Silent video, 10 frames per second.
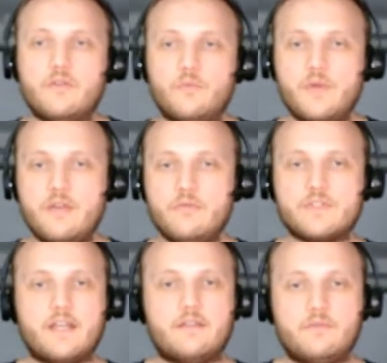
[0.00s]
we
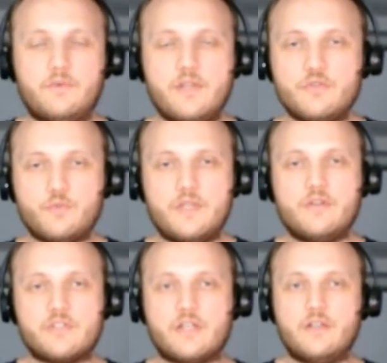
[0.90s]
use
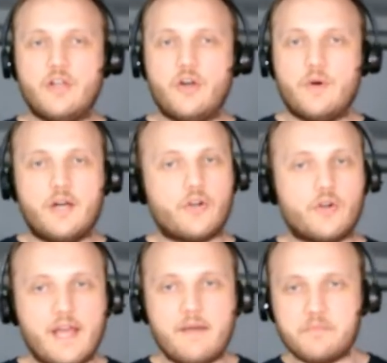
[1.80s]
Windows Hello on
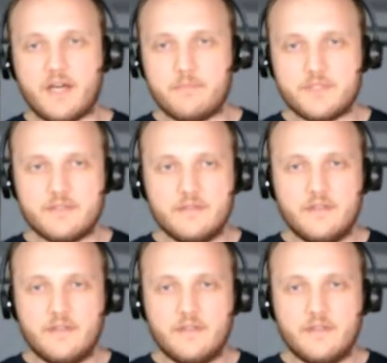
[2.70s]
our laptops.